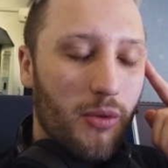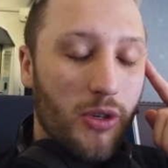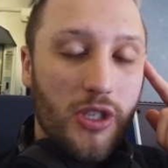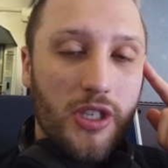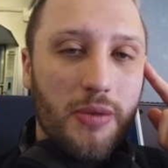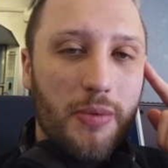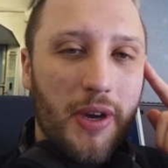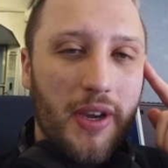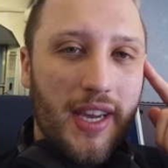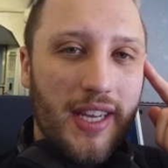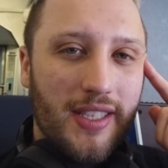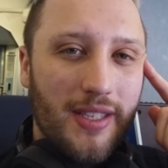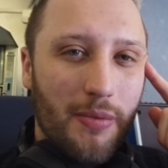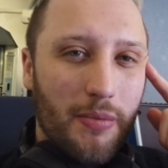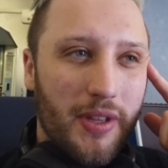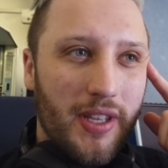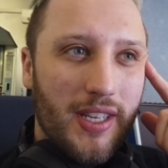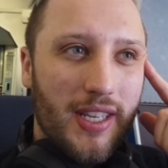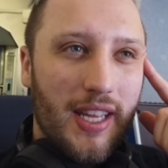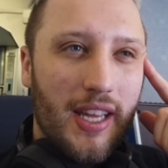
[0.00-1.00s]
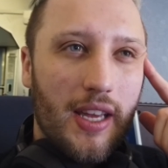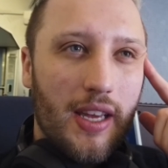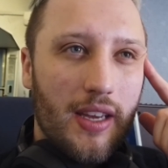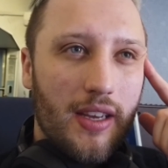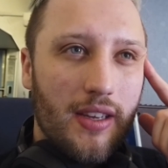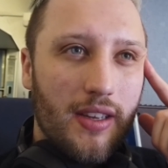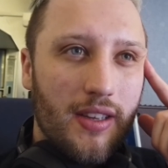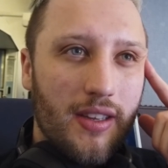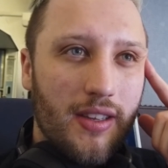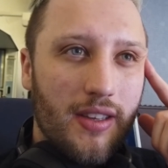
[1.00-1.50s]
We're just about to get something to eat,
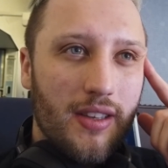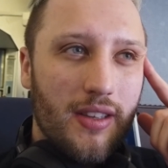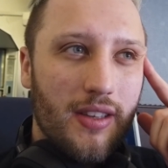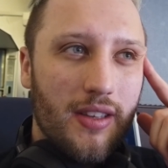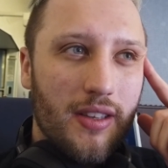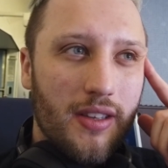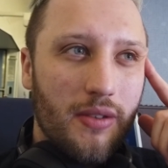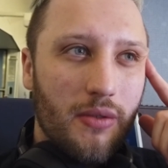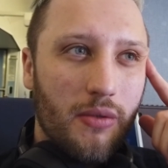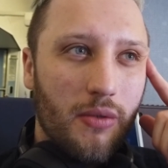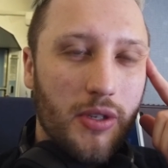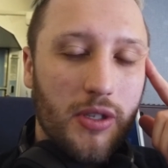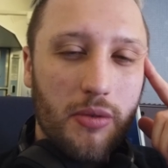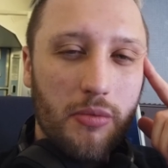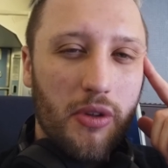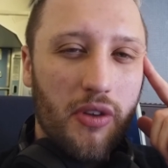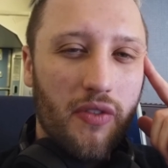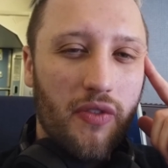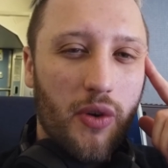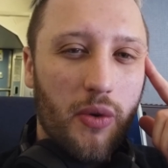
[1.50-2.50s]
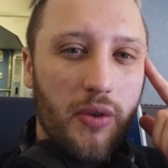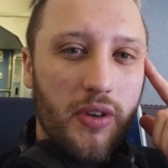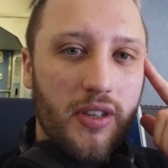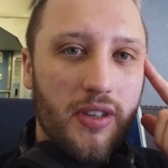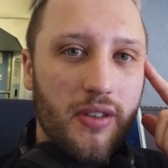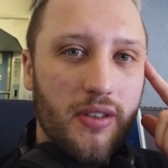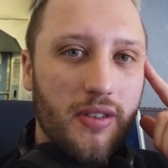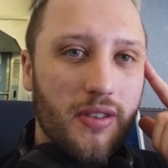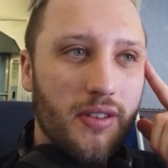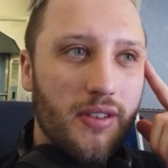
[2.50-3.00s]
which I'm looking forward
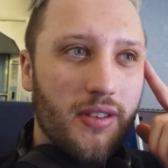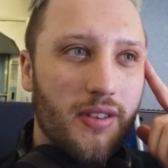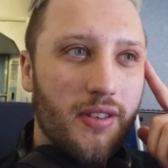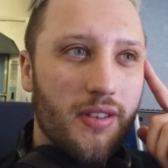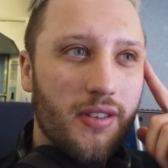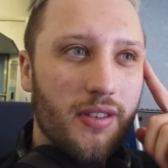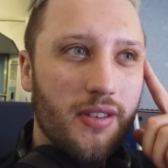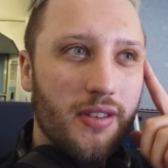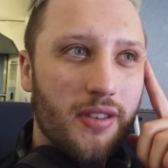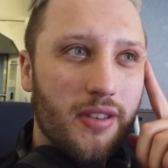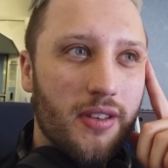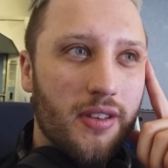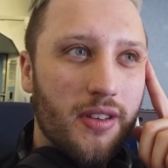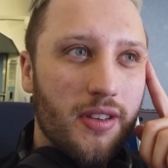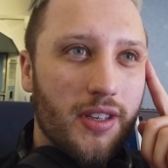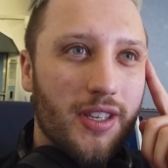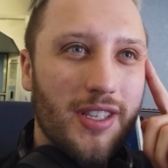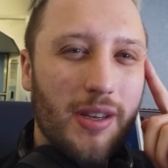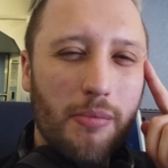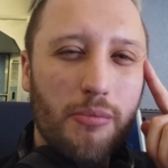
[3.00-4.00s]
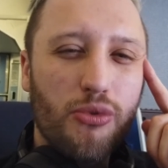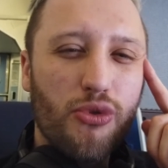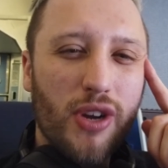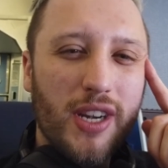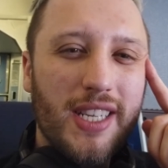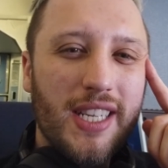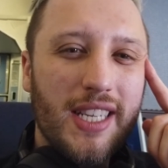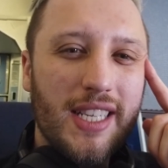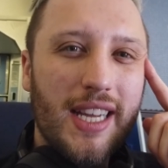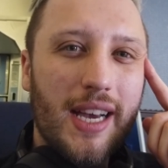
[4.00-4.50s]
to. Some
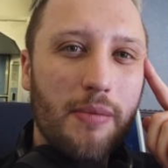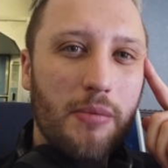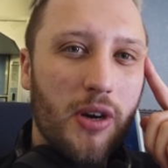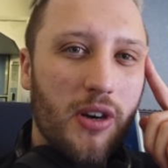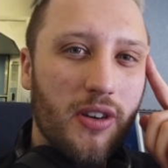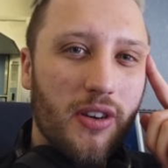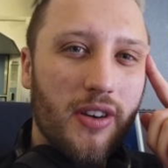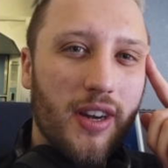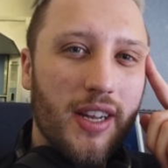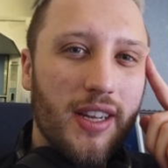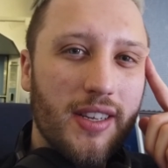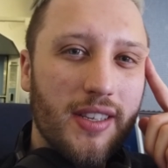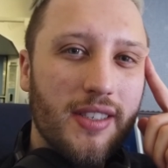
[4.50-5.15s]
pretty damn food.